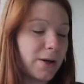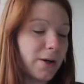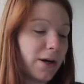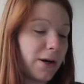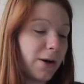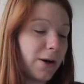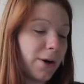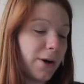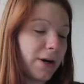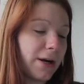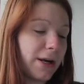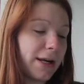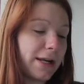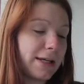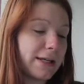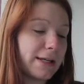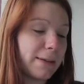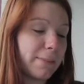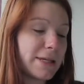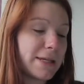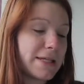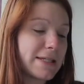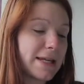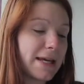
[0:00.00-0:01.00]
or a
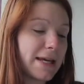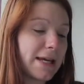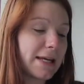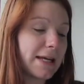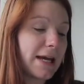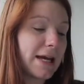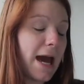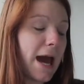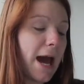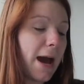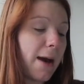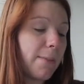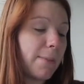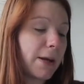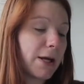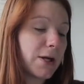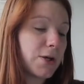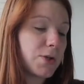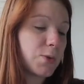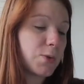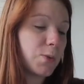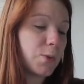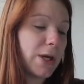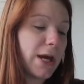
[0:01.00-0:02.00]
little mistake,
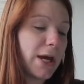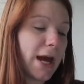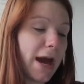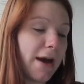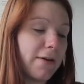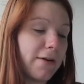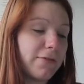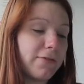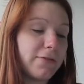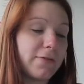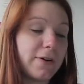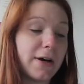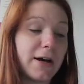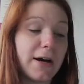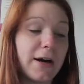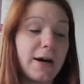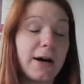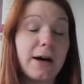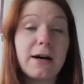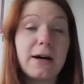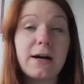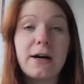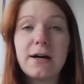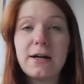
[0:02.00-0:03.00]
because we
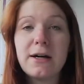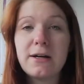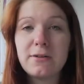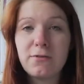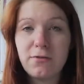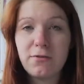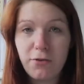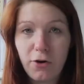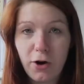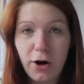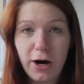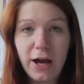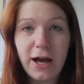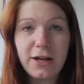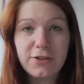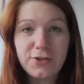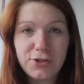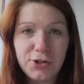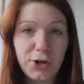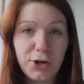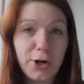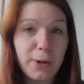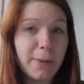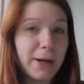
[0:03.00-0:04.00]
have 4
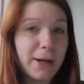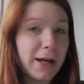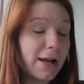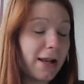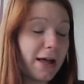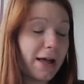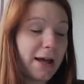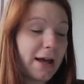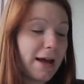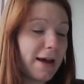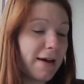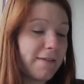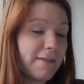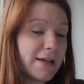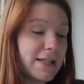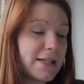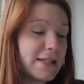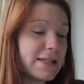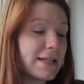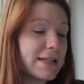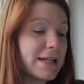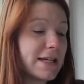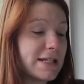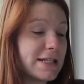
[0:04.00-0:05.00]
astronomical
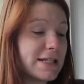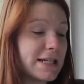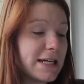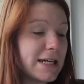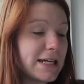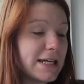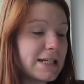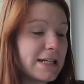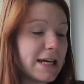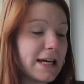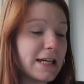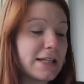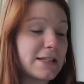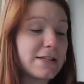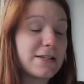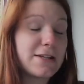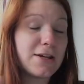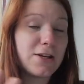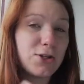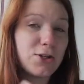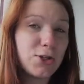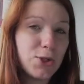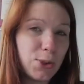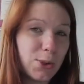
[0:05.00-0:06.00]
events, indeed,
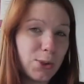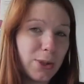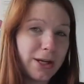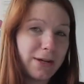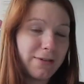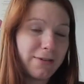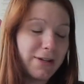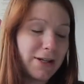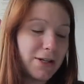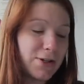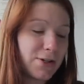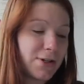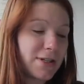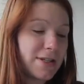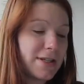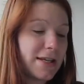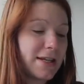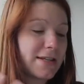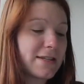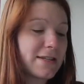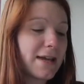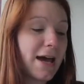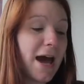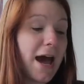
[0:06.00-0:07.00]
it's 2
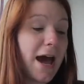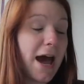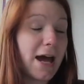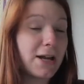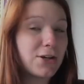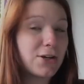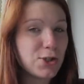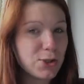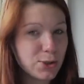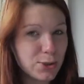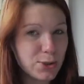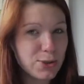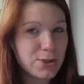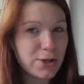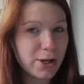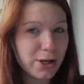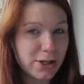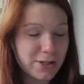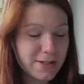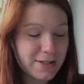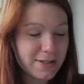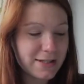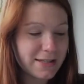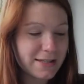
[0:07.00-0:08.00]
equinoxes and 2
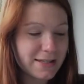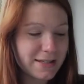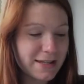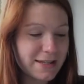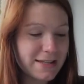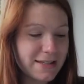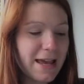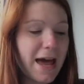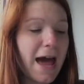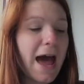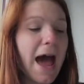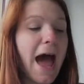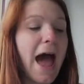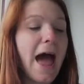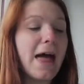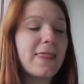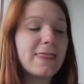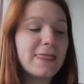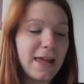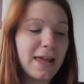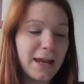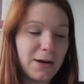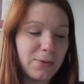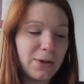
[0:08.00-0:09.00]
solstices,
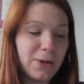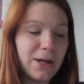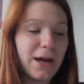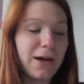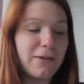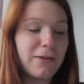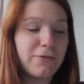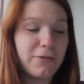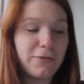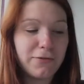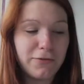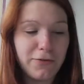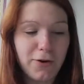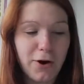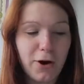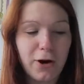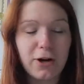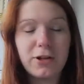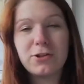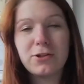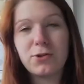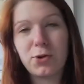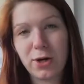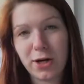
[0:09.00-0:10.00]
and then we have
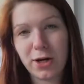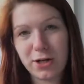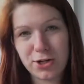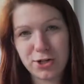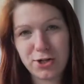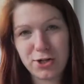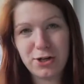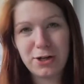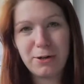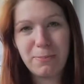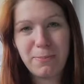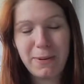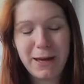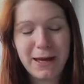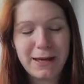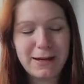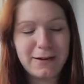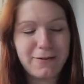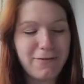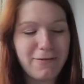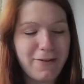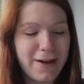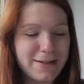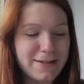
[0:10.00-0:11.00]
4 traditional
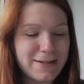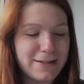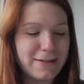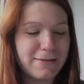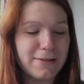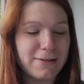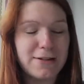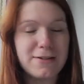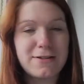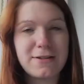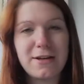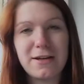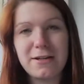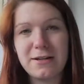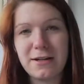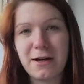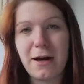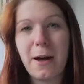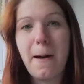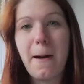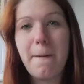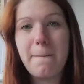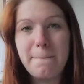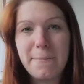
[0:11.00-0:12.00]
pagan festivals,
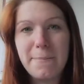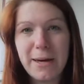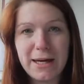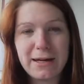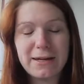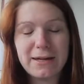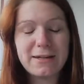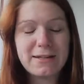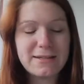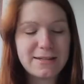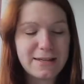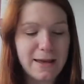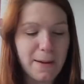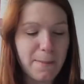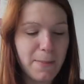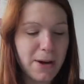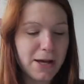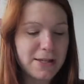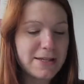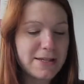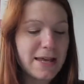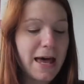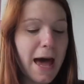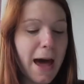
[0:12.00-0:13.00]
the big
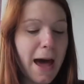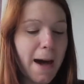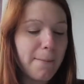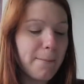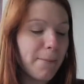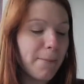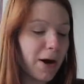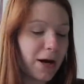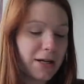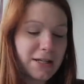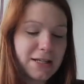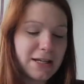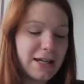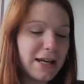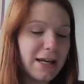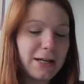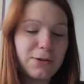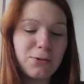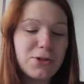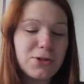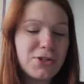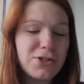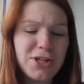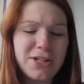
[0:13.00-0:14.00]
Sabbats. But
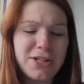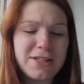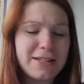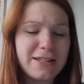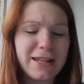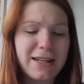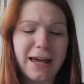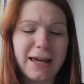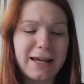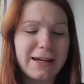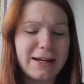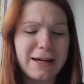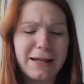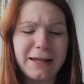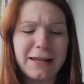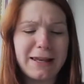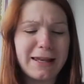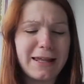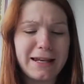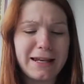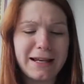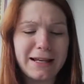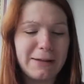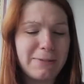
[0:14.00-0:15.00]
it was just like a
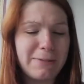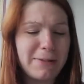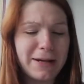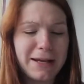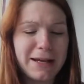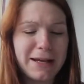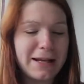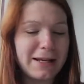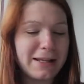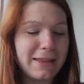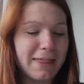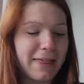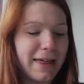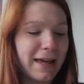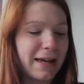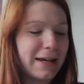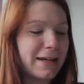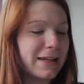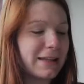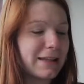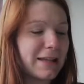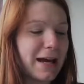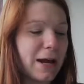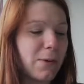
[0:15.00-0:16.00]
little thing
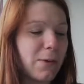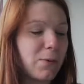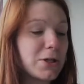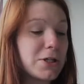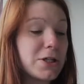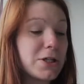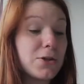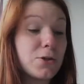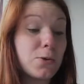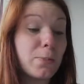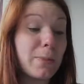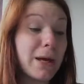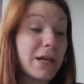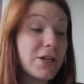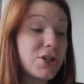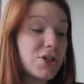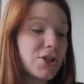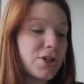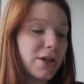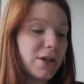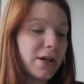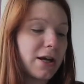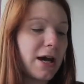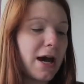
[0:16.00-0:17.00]
that I wanted to
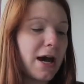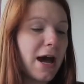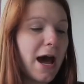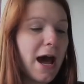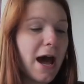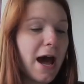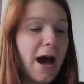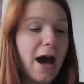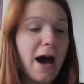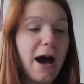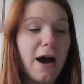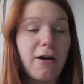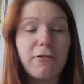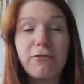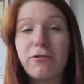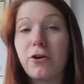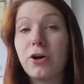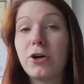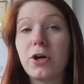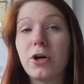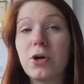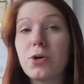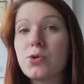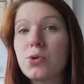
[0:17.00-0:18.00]
mention
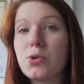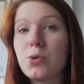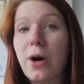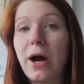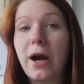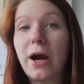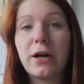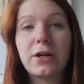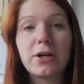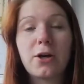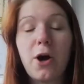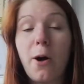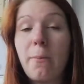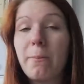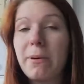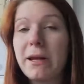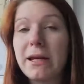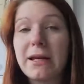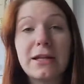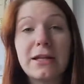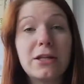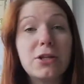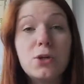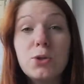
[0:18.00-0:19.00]
for those who are
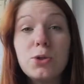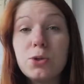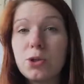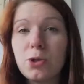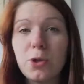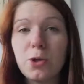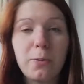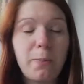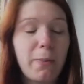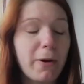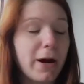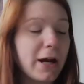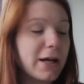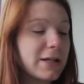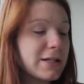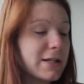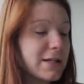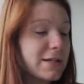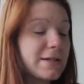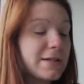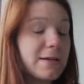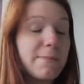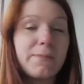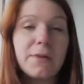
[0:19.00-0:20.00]
completely new to the
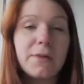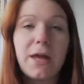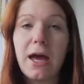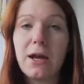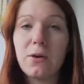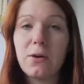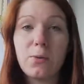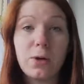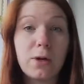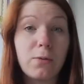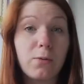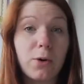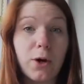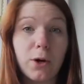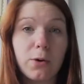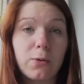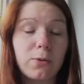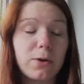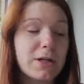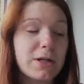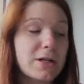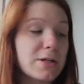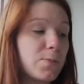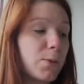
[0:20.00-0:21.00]
practice and will work
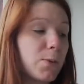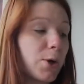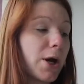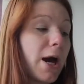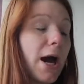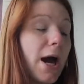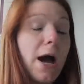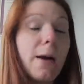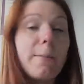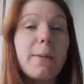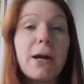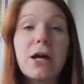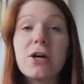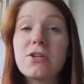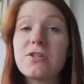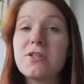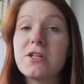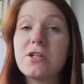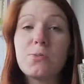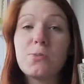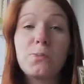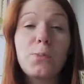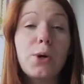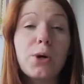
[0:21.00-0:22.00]
with this book, because
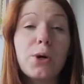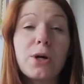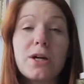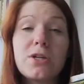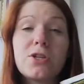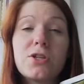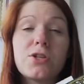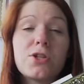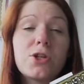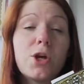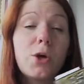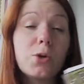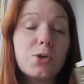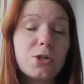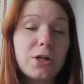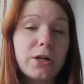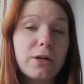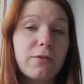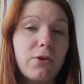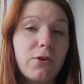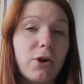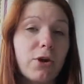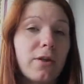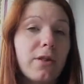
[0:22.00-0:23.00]
this book is
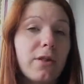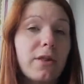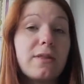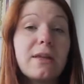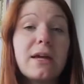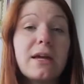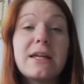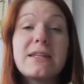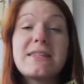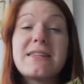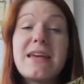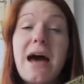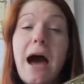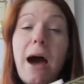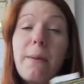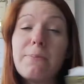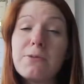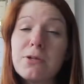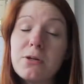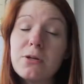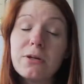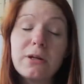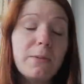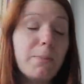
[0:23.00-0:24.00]
totally worth it. It's
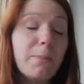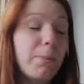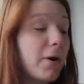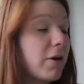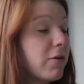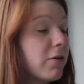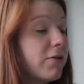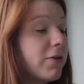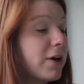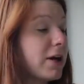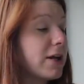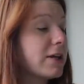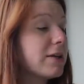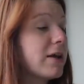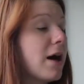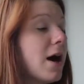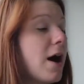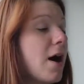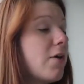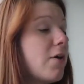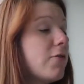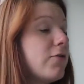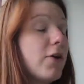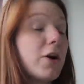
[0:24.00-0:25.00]
absolutely perfect
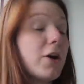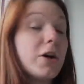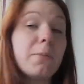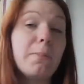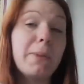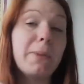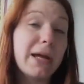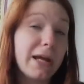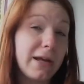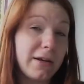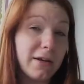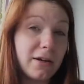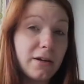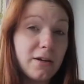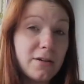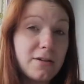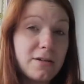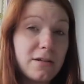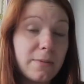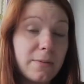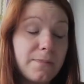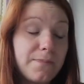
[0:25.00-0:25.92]
for the beginners.